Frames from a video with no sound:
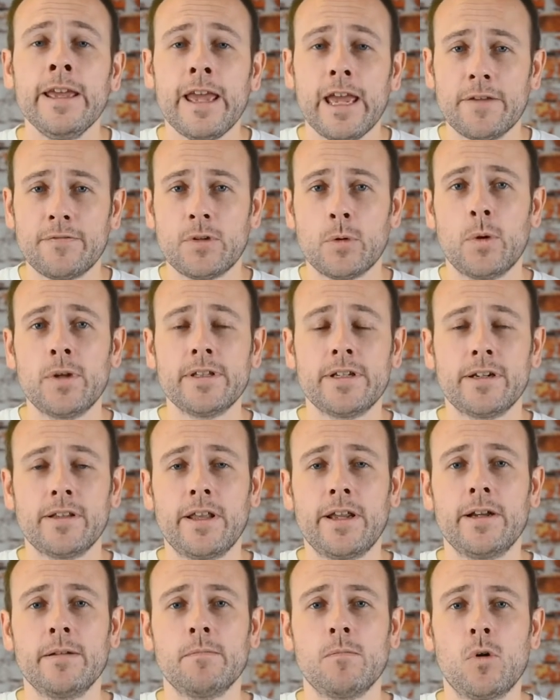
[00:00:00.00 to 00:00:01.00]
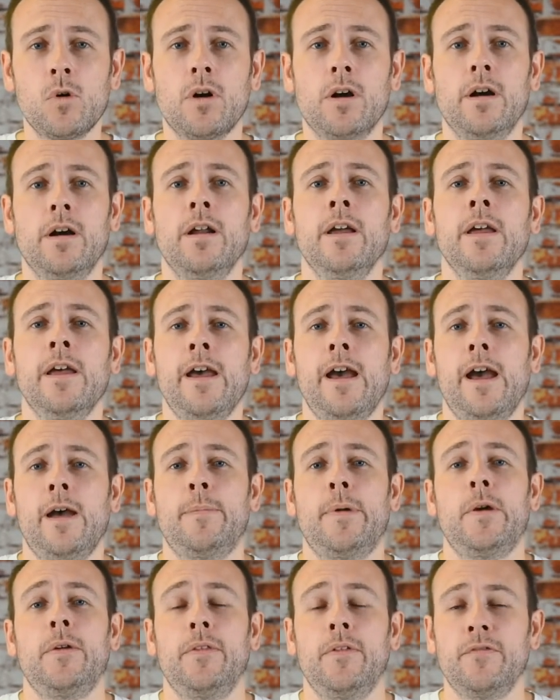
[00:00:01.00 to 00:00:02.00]
If you want to learn more
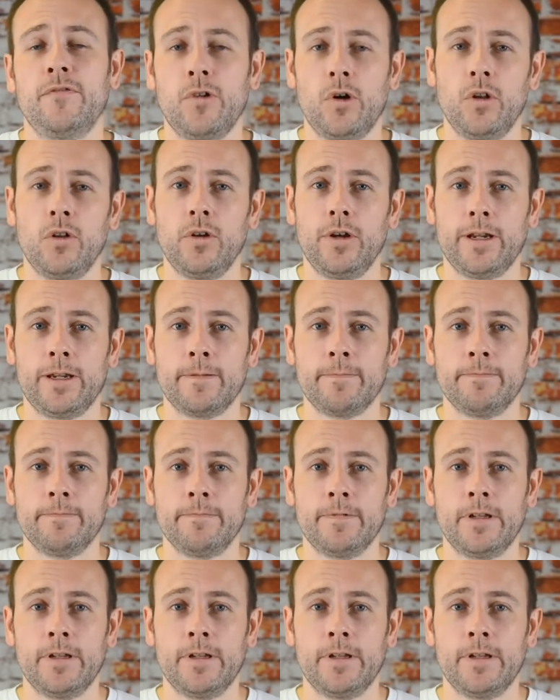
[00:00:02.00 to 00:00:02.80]
about the following.